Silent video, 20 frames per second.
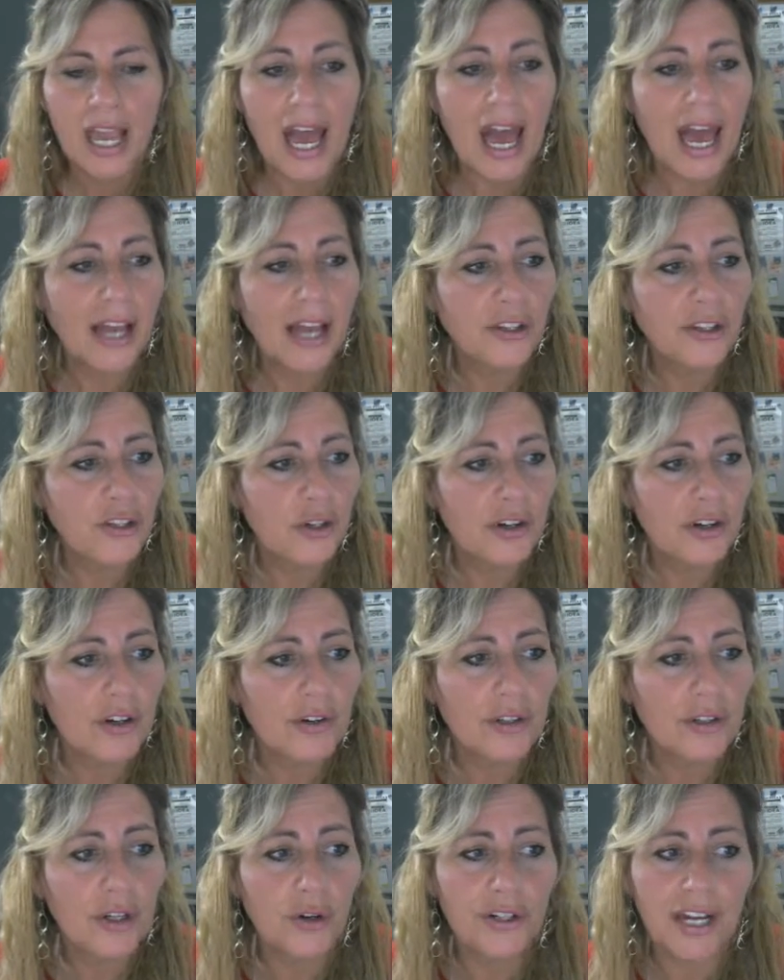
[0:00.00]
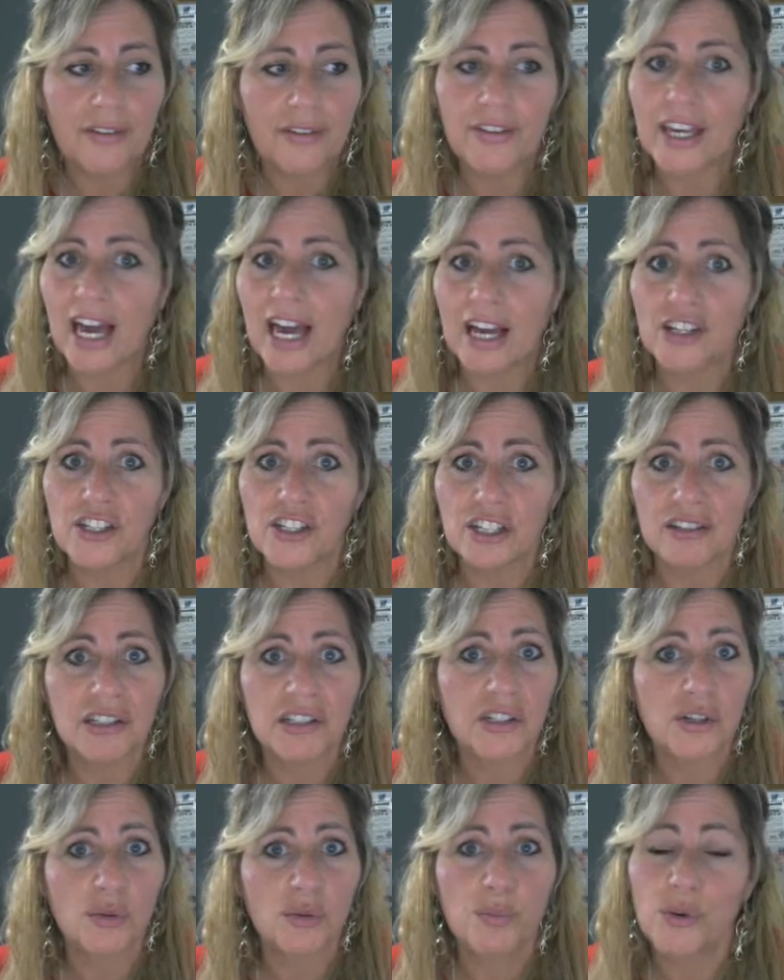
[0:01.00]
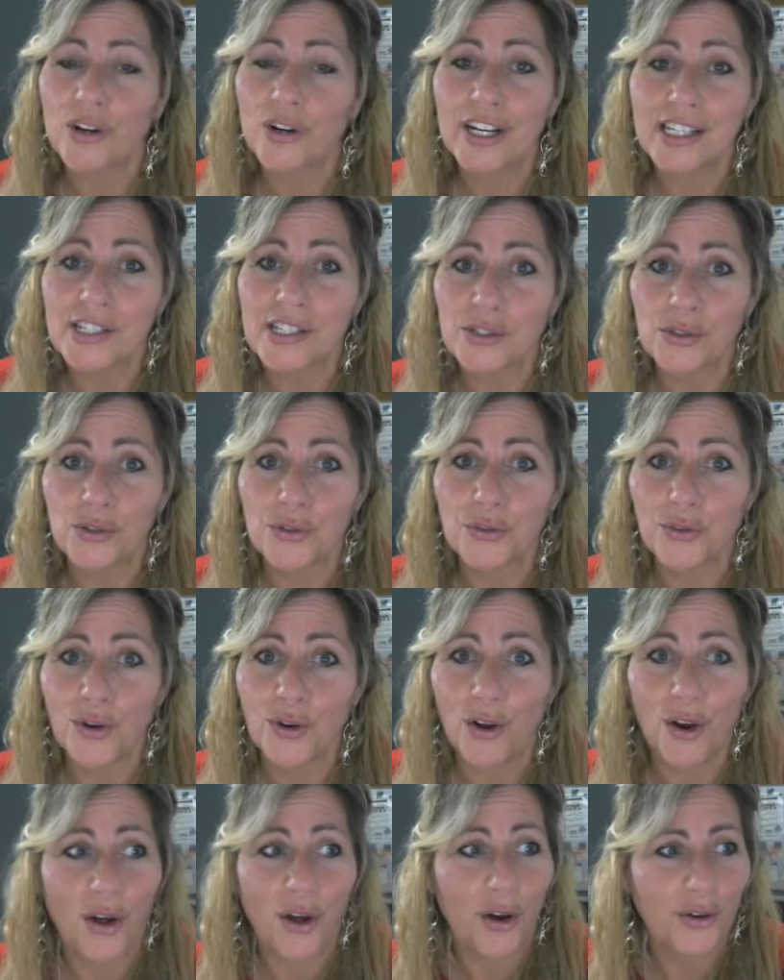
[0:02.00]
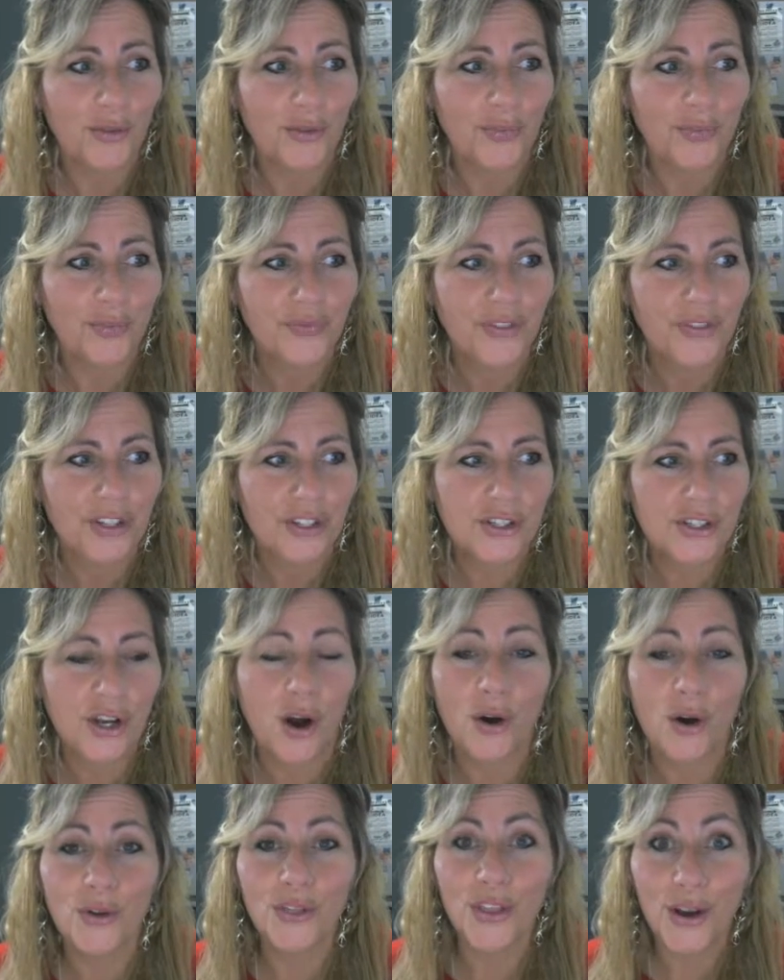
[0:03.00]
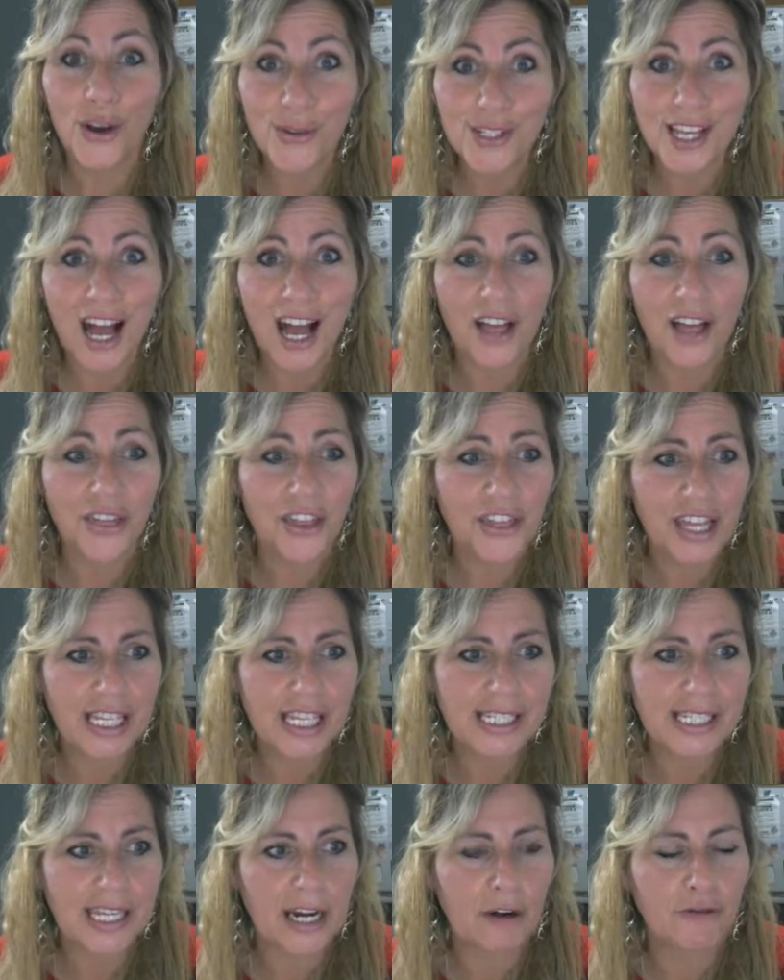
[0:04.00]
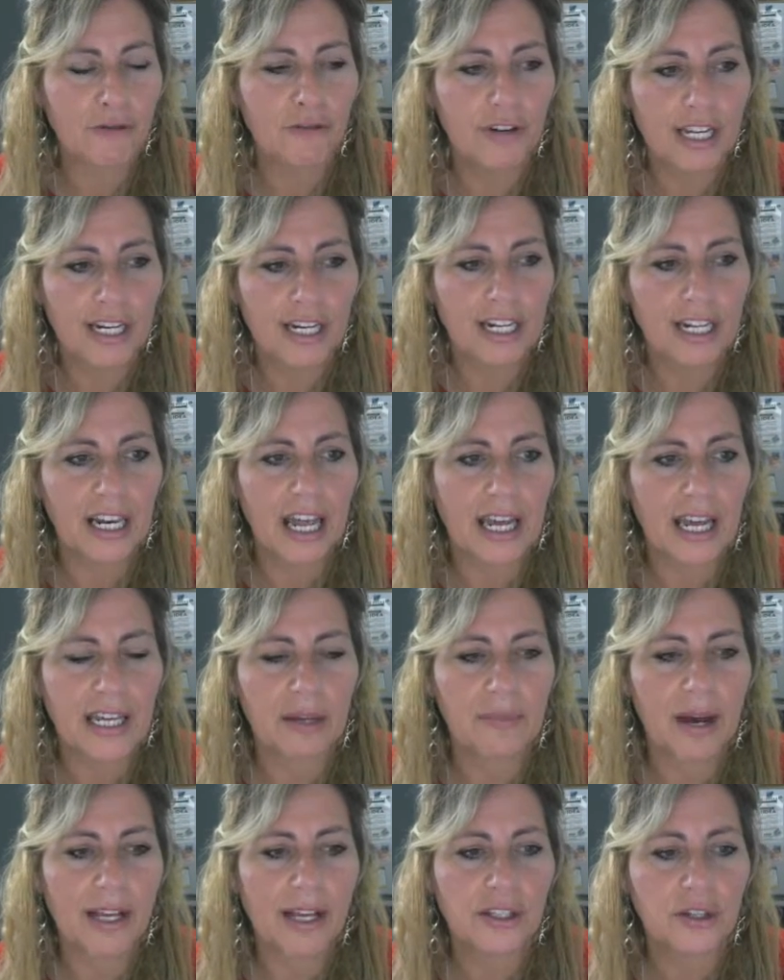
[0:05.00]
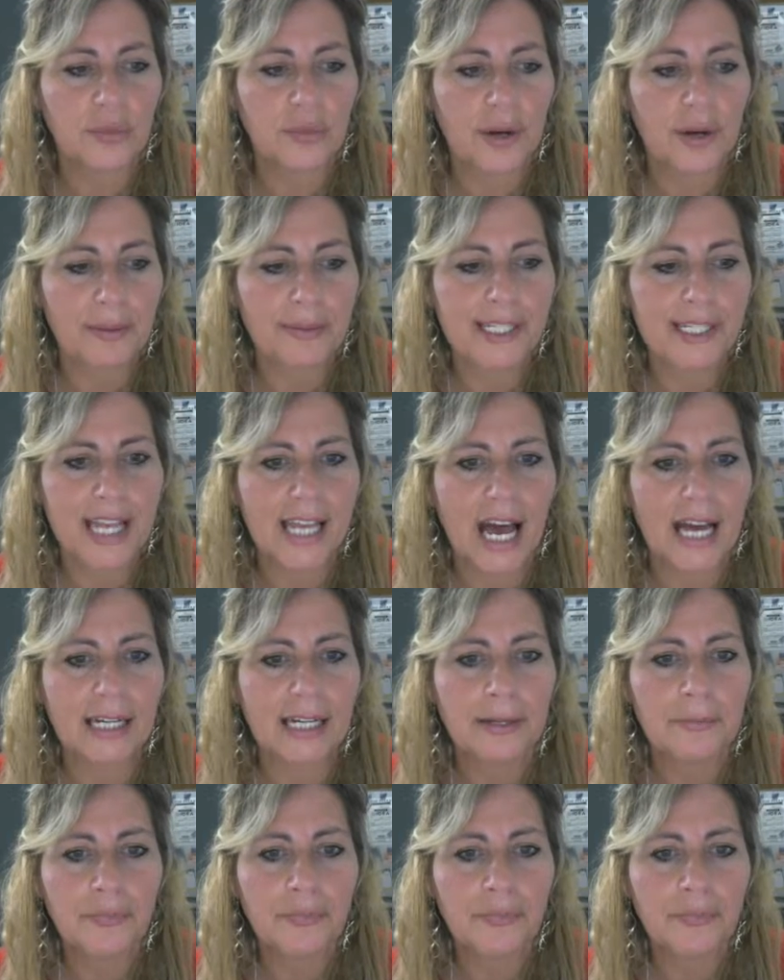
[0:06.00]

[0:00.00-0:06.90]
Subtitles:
And your navigation is super easy to follow. So those are the things that I really like about your website.